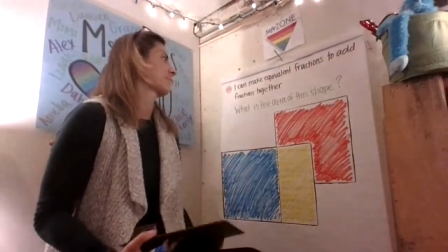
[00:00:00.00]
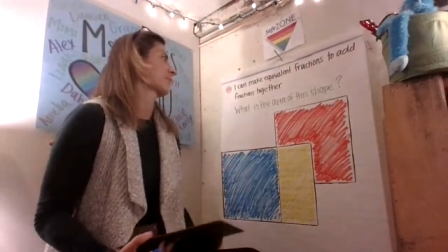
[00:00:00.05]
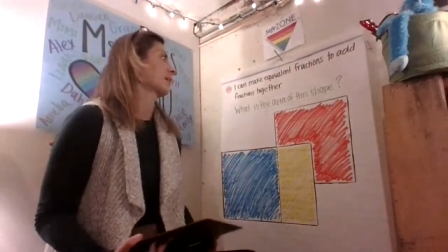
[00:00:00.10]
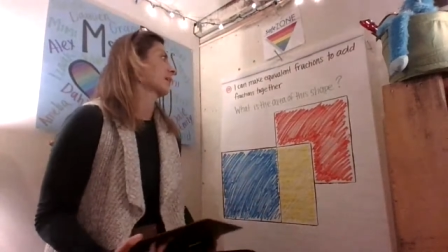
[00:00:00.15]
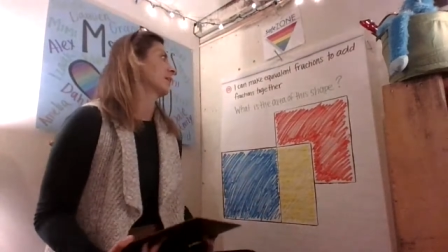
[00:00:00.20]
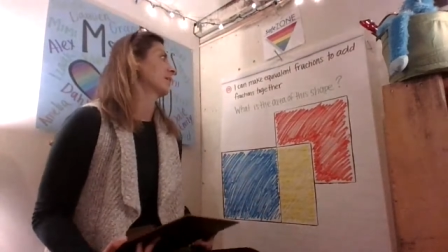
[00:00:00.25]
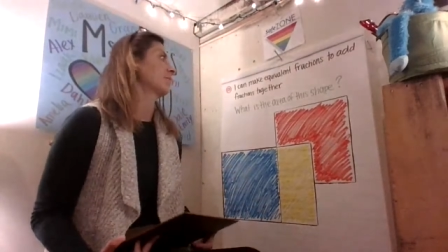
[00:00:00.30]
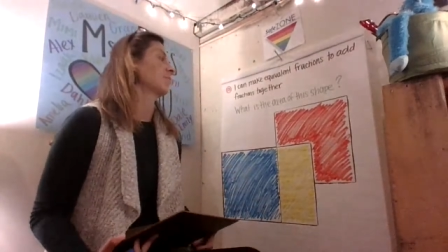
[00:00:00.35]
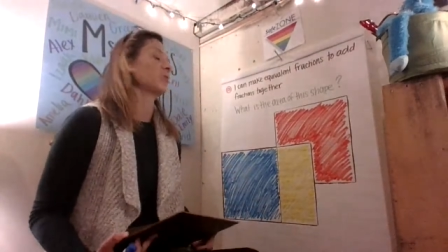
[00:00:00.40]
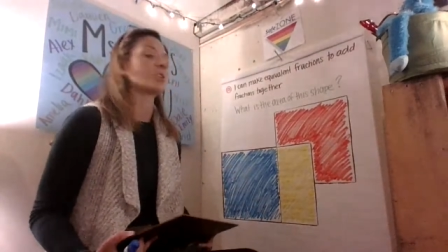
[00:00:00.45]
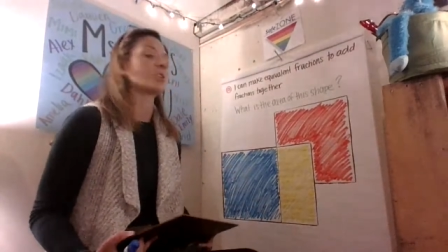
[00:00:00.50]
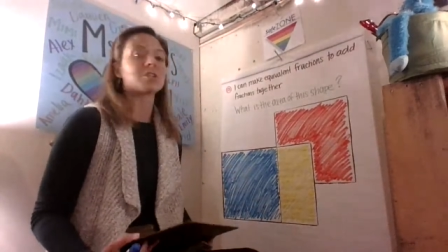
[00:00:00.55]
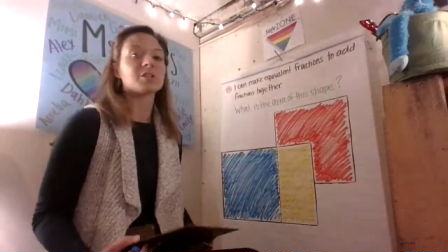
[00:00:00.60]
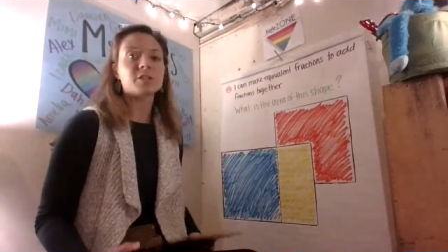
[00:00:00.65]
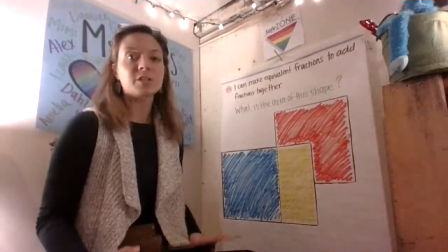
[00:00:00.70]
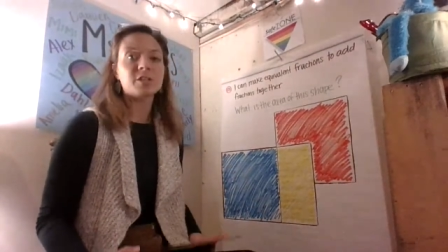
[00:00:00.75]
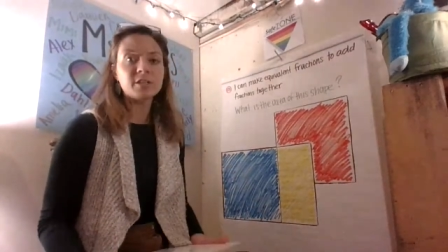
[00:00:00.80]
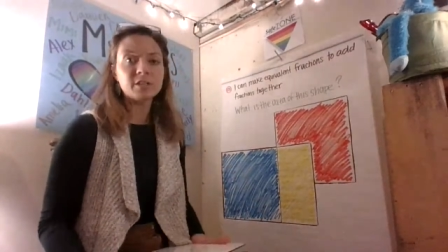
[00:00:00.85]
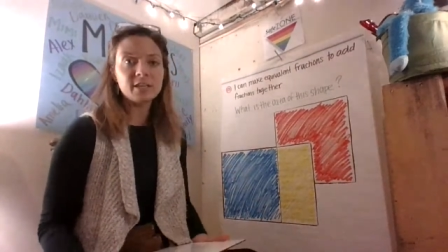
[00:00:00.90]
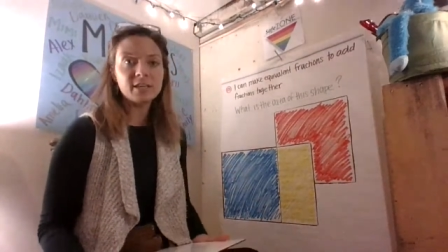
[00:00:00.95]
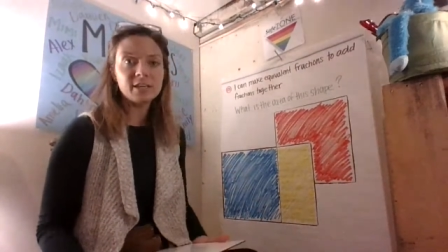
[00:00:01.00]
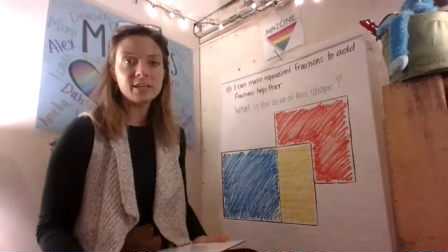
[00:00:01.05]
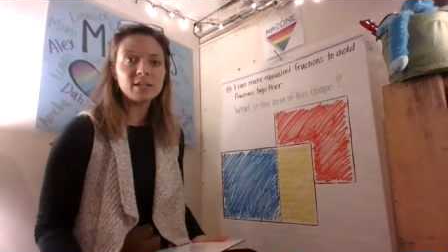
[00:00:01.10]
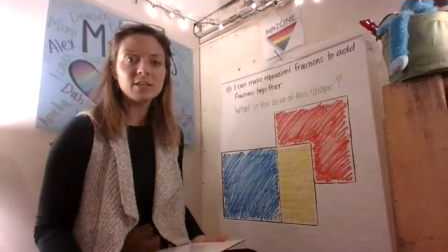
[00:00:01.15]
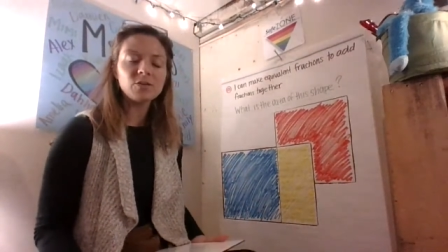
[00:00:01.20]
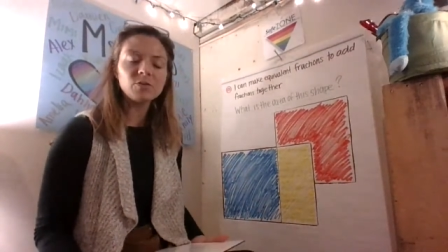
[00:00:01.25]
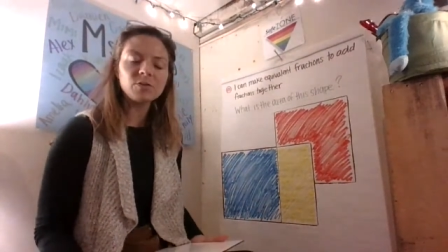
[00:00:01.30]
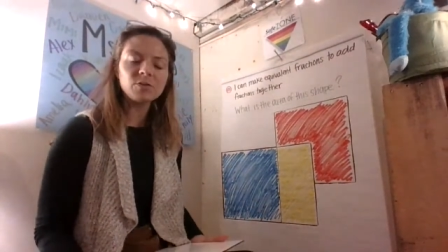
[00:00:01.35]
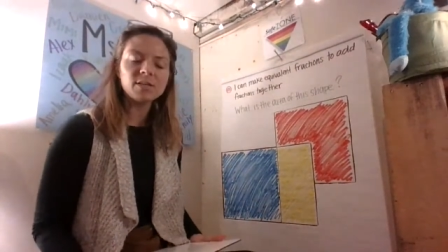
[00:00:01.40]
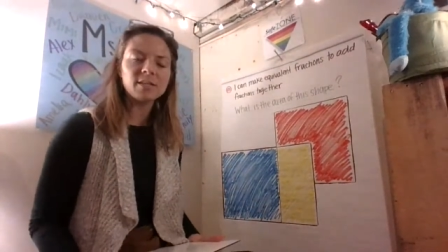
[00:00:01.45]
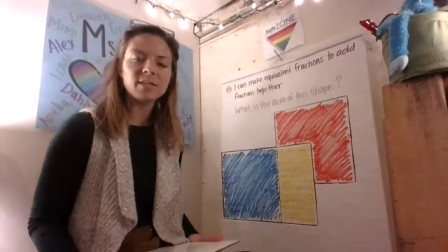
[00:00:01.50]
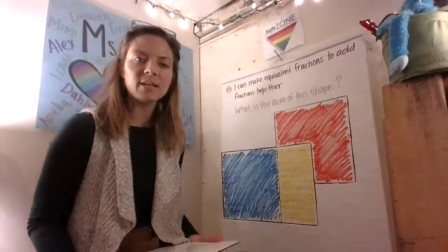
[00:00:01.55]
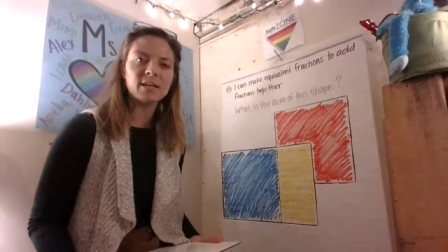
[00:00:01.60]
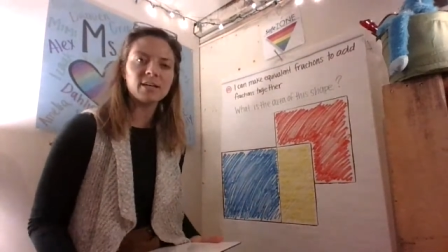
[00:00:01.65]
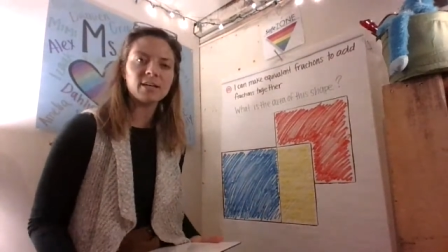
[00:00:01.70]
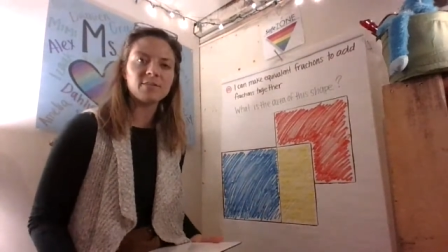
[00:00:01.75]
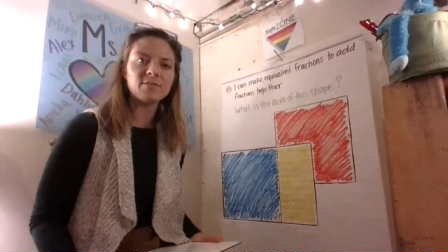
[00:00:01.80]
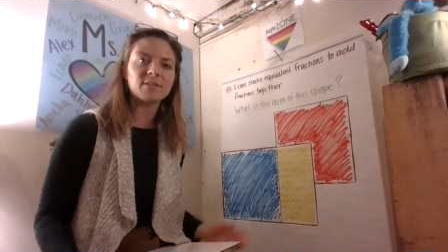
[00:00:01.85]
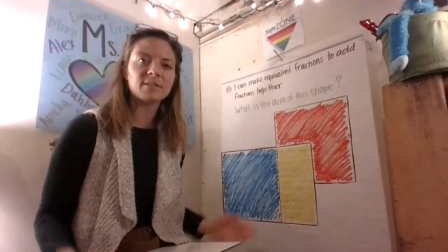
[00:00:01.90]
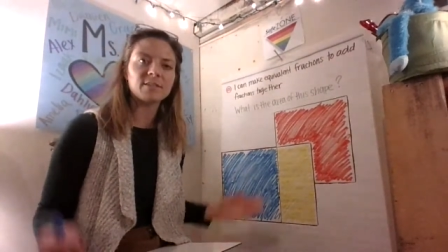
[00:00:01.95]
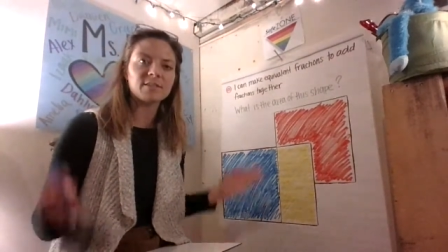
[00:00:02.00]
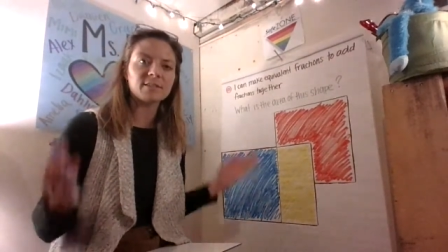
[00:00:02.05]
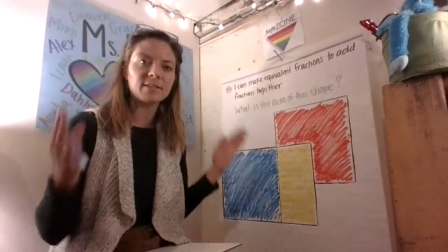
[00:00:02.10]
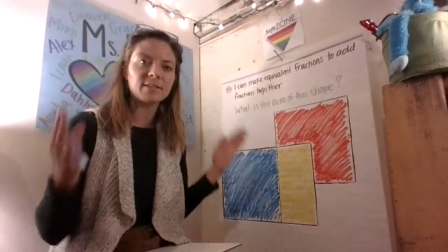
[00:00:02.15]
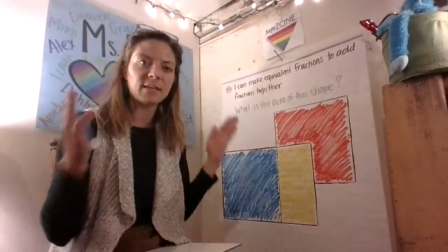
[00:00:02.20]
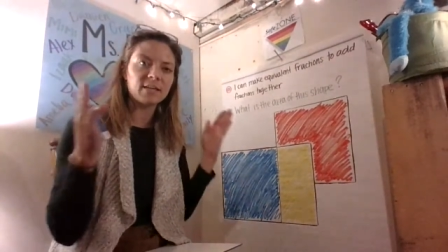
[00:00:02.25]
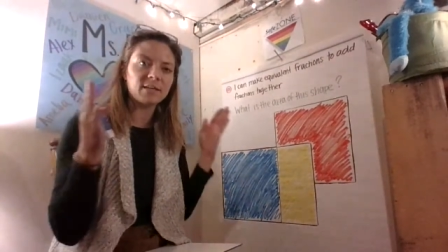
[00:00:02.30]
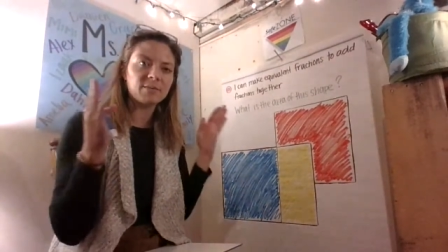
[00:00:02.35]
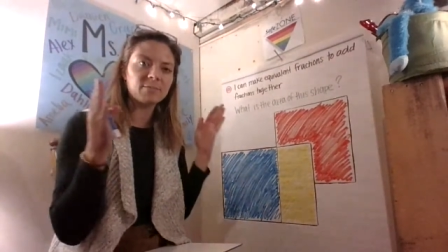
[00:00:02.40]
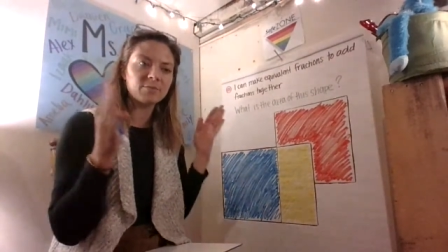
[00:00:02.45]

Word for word: um, when you're cooking, you need to have the same